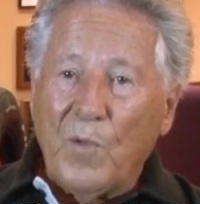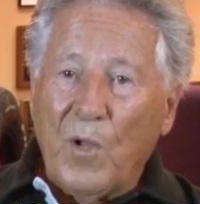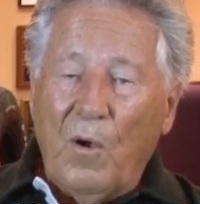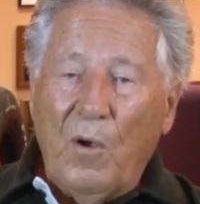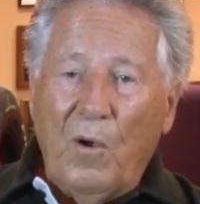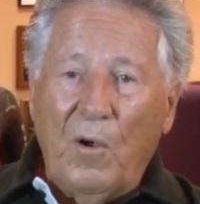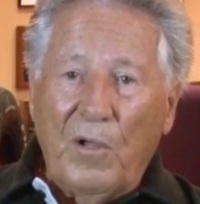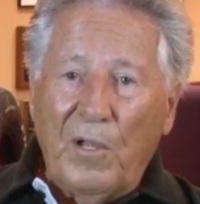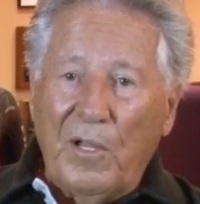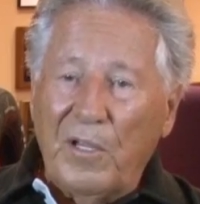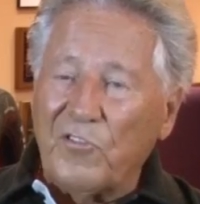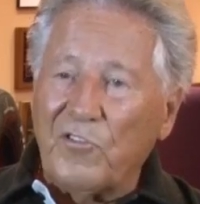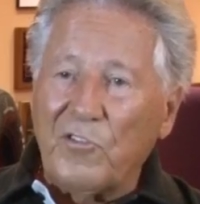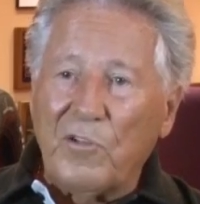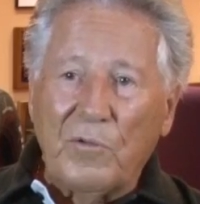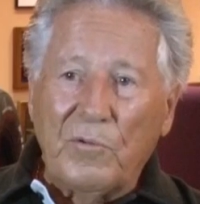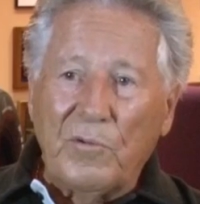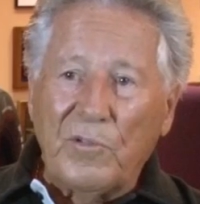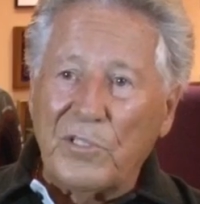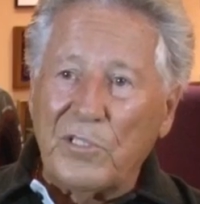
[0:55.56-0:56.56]
Oh, yes,
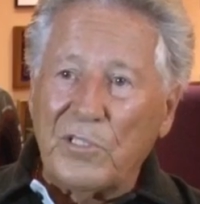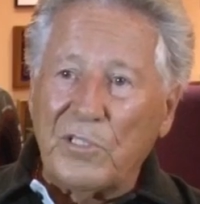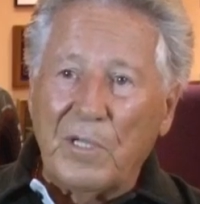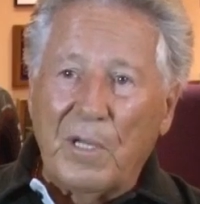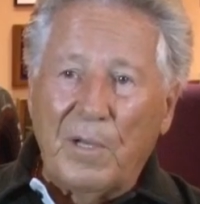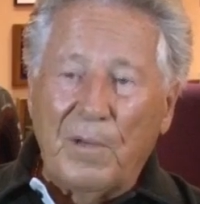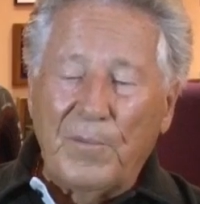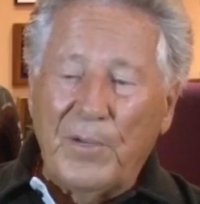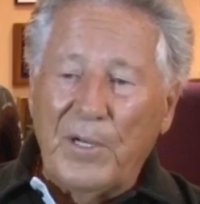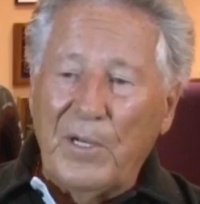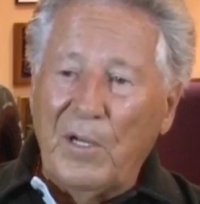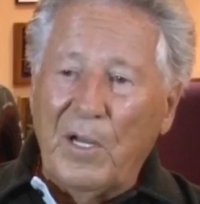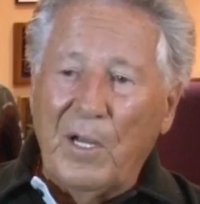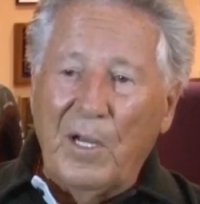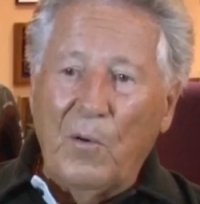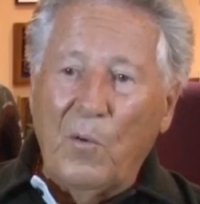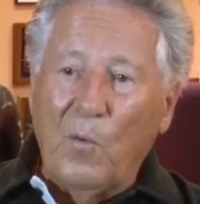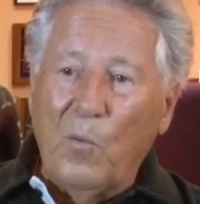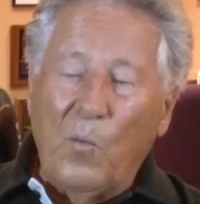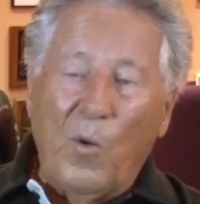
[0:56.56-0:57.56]
Lewis. I mean,
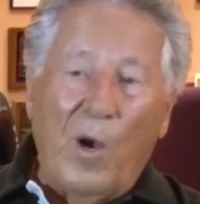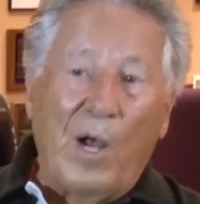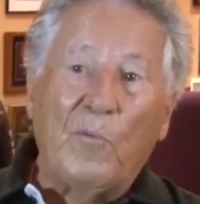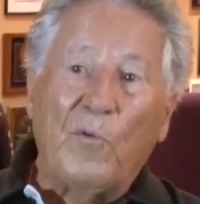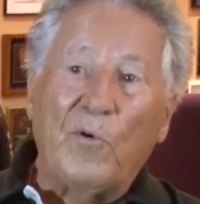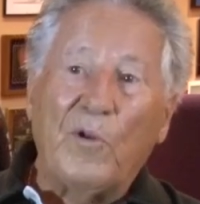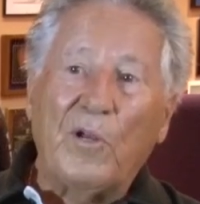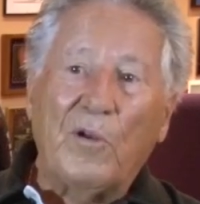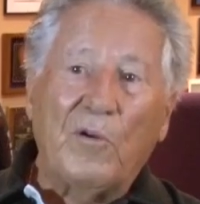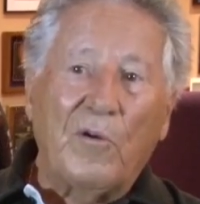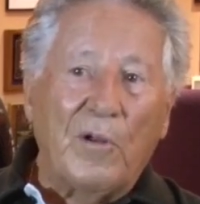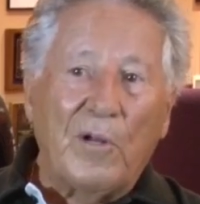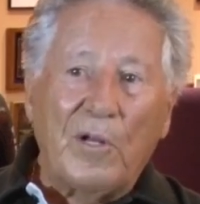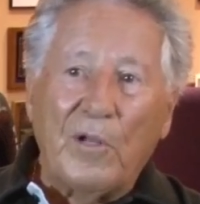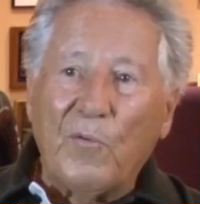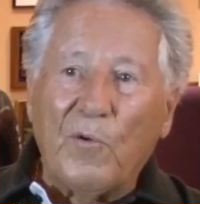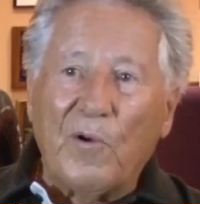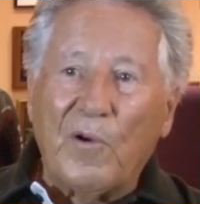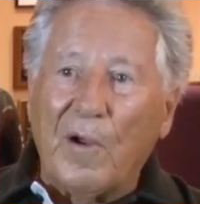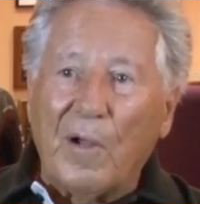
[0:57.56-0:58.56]
why would he go
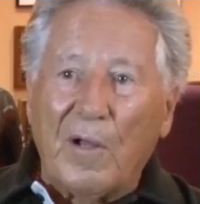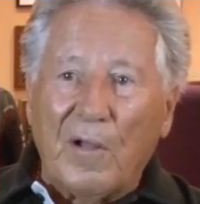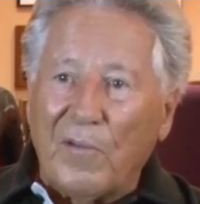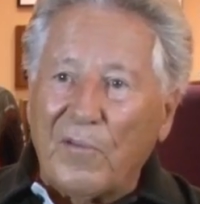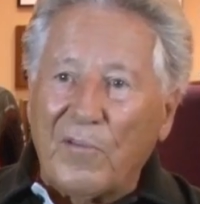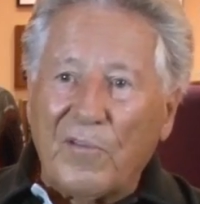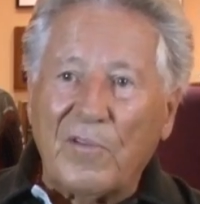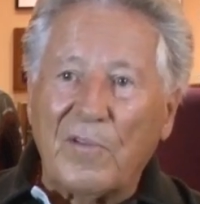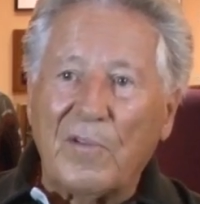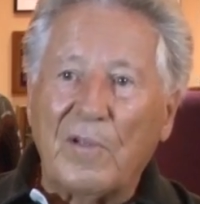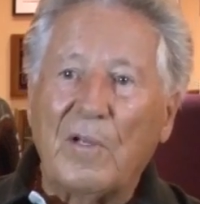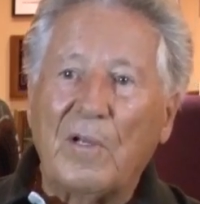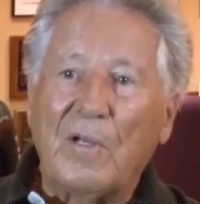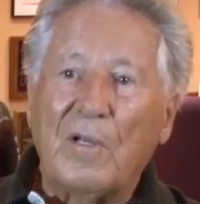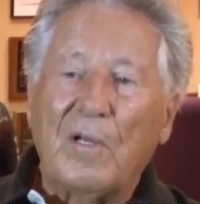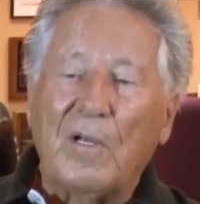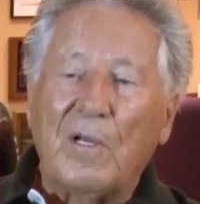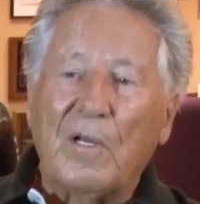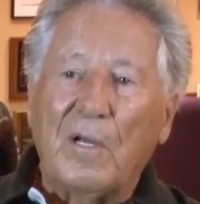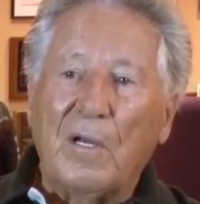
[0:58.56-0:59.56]
anywhere else?
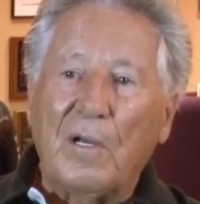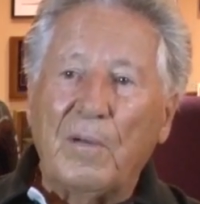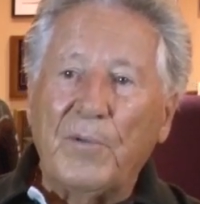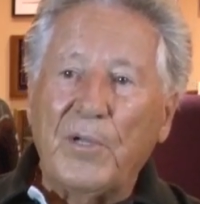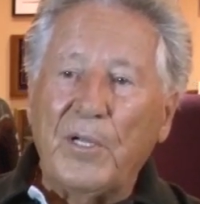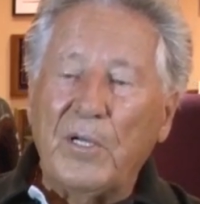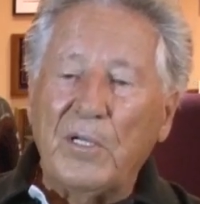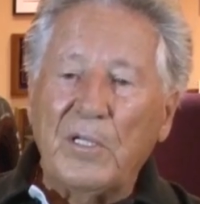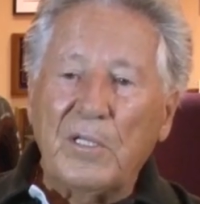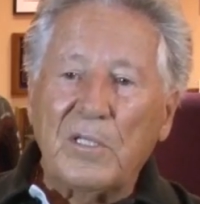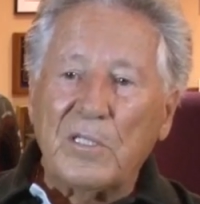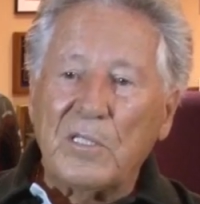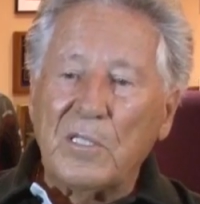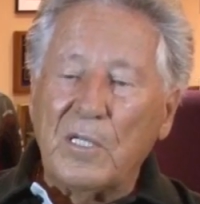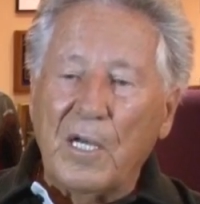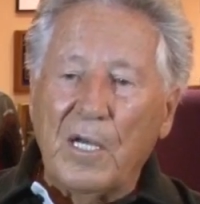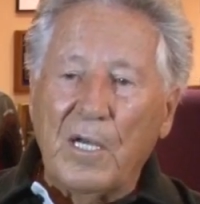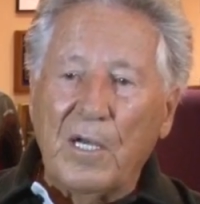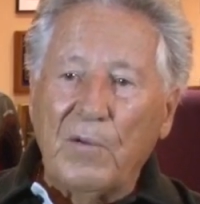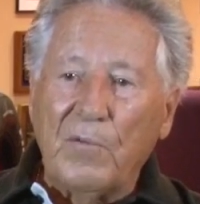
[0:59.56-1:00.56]
I mean, that's
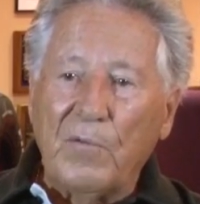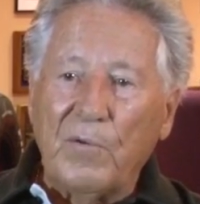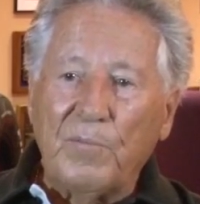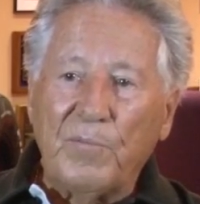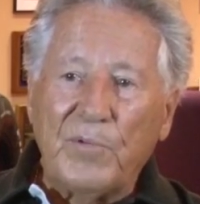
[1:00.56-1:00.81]
with